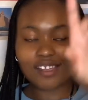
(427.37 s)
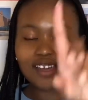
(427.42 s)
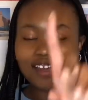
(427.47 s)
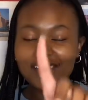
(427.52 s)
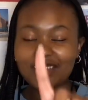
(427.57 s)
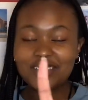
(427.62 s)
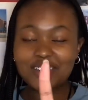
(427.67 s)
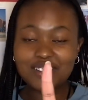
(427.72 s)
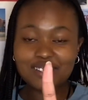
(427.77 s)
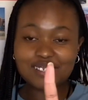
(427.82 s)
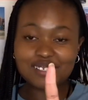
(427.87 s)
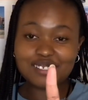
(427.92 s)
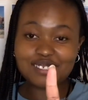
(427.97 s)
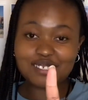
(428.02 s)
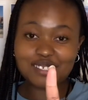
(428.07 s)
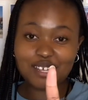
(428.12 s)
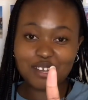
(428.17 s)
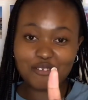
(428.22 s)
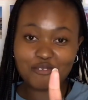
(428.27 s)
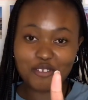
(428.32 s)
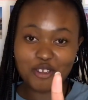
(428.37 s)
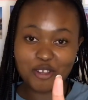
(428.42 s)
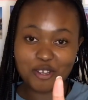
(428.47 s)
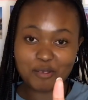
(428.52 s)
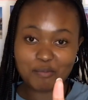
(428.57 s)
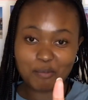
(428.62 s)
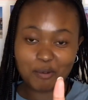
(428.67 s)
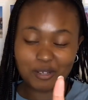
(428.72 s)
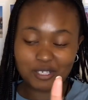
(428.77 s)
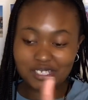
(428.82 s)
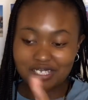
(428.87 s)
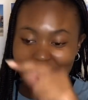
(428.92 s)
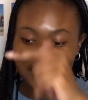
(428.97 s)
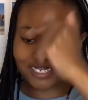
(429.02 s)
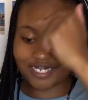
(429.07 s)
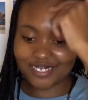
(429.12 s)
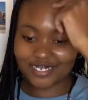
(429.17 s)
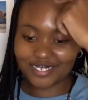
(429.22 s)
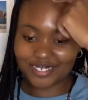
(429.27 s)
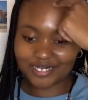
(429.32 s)
Here's a very important
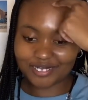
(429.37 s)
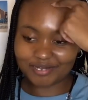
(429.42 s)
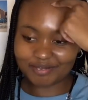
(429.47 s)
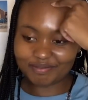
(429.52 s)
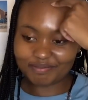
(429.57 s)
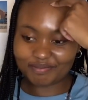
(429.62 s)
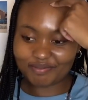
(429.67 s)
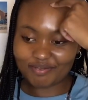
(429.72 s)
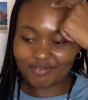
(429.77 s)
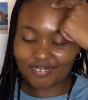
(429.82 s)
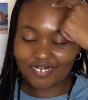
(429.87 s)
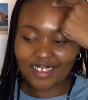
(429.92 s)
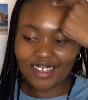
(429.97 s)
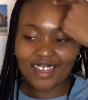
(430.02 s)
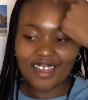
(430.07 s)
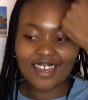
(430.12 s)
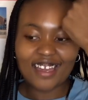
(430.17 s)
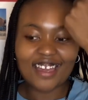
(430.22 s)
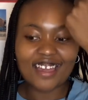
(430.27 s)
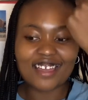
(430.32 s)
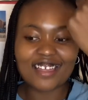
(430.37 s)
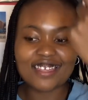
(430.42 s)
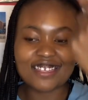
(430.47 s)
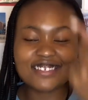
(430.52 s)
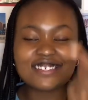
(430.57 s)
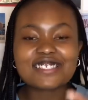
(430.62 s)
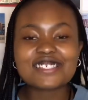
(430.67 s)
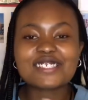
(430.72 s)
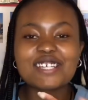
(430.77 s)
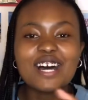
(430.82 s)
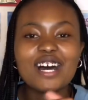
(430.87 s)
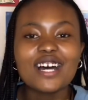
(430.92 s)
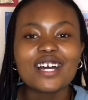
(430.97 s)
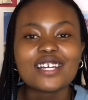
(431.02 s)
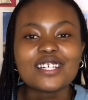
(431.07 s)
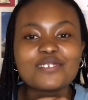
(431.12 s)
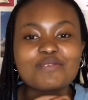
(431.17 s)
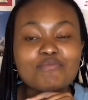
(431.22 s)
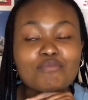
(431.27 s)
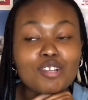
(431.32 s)
thing, though. This
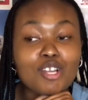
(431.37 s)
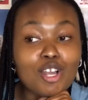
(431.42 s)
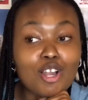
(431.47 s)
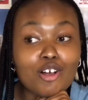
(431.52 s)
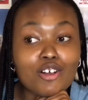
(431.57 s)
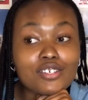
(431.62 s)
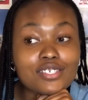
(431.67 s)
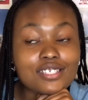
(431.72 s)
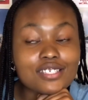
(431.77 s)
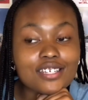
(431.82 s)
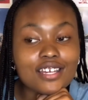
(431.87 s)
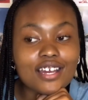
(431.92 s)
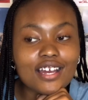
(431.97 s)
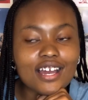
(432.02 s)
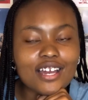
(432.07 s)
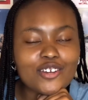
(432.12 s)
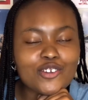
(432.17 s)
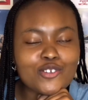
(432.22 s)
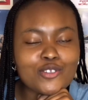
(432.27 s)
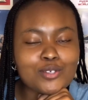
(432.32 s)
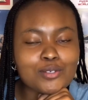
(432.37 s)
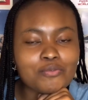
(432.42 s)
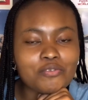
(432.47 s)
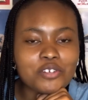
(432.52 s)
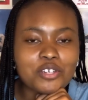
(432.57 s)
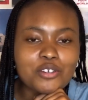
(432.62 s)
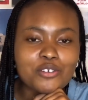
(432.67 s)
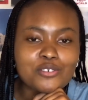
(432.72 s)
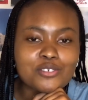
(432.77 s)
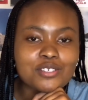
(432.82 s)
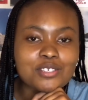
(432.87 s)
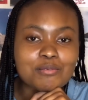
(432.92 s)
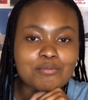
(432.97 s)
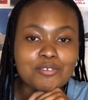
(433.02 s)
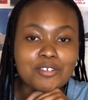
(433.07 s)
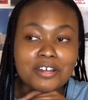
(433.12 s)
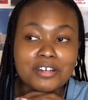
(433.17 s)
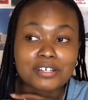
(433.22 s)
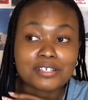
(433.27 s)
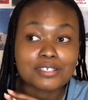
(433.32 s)
time last year, I know this video seems
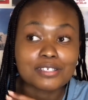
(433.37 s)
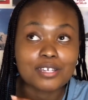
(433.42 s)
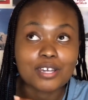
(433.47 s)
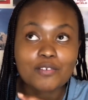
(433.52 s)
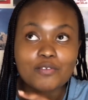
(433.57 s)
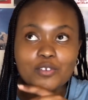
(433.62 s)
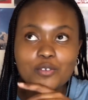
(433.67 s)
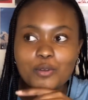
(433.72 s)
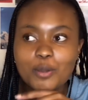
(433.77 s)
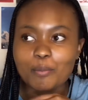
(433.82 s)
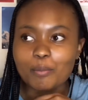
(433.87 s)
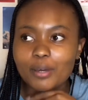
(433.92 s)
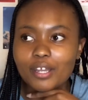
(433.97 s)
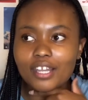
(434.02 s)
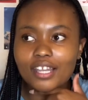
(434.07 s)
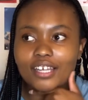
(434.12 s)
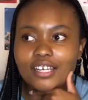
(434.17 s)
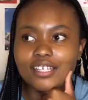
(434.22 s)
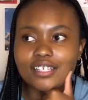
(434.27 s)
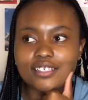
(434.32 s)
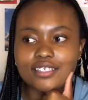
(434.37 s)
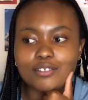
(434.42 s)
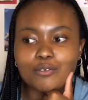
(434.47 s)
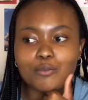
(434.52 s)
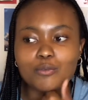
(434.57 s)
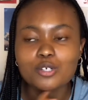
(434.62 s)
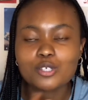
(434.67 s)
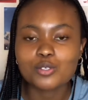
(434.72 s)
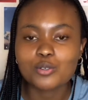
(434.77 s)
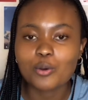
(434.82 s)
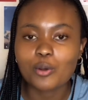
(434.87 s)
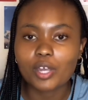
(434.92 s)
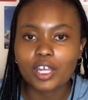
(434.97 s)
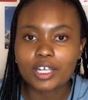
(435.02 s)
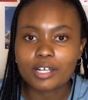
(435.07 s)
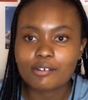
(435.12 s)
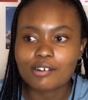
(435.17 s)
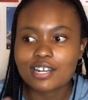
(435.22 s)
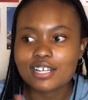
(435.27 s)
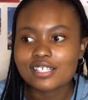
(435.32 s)
like it's everywhere, but like, we're talking,
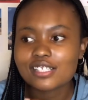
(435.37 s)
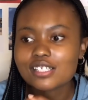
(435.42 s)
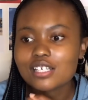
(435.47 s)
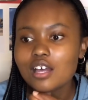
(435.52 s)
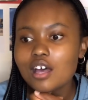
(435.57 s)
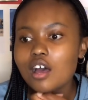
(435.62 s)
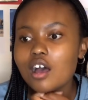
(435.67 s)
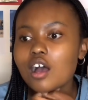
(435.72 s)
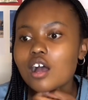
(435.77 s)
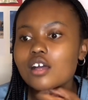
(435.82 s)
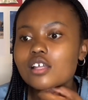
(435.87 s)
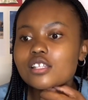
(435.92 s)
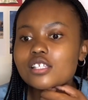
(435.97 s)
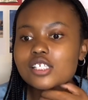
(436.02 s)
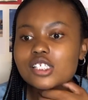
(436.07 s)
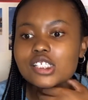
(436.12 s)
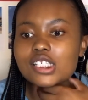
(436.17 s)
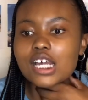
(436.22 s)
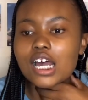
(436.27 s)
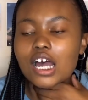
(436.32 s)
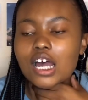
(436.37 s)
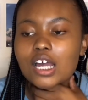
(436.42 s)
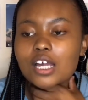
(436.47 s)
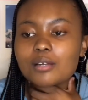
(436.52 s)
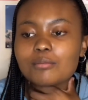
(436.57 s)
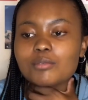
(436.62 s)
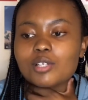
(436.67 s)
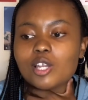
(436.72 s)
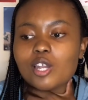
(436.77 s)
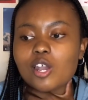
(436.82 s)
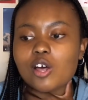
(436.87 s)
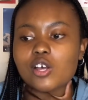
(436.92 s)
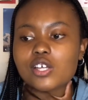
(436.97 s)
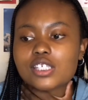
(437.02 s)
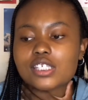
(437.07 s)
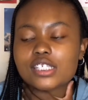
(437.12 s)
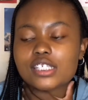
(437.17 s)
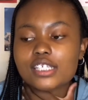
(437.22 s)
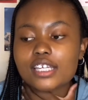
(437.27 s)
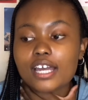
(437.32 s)
right? This time
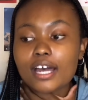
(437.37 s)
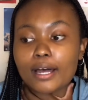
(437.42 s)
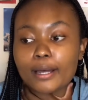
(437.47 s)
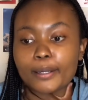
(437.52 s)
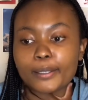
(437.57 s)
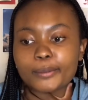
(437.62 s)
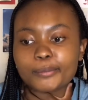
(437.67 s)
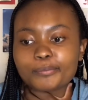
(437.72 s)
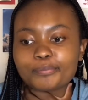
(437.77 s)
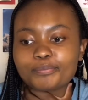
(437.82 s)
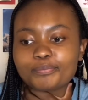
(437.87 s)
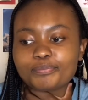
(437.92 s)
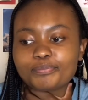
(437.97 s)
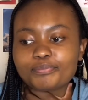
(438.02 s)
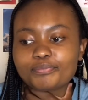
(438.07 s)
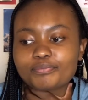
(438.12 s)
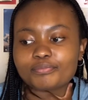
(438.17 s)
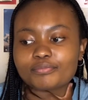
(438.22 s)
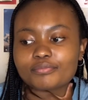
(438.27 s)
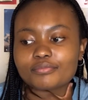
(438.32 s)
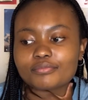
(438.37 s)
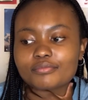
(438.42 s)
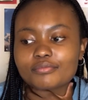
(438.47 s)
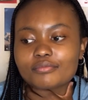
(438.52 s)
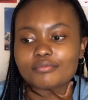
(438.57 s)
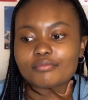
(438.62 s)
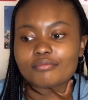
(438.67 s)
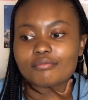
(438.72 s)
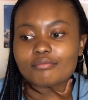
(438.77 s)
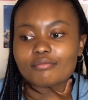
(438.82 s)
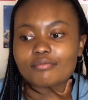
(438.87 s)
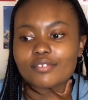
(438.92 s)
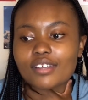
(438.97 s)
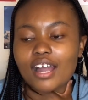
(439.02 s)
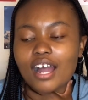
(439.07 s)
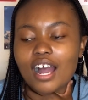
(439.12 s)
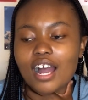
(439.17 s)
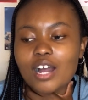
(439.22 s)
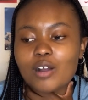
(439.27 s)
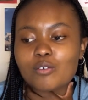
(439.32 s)
last year,
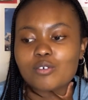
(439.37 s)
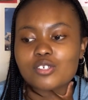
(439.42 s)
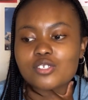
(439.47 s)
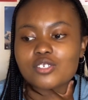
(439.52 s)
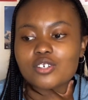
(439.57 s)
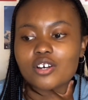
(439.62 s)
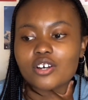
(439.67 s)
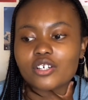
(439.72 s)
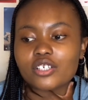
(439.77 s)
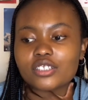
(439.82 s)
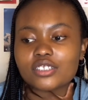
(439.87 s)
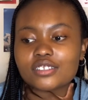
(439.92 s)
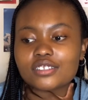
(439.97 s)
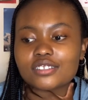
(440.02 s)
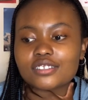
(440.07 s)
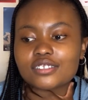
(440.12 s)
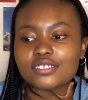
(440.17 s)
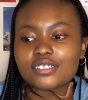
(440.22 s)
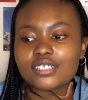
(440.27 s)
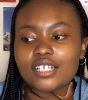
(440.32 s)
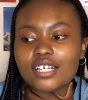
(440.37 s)
I was on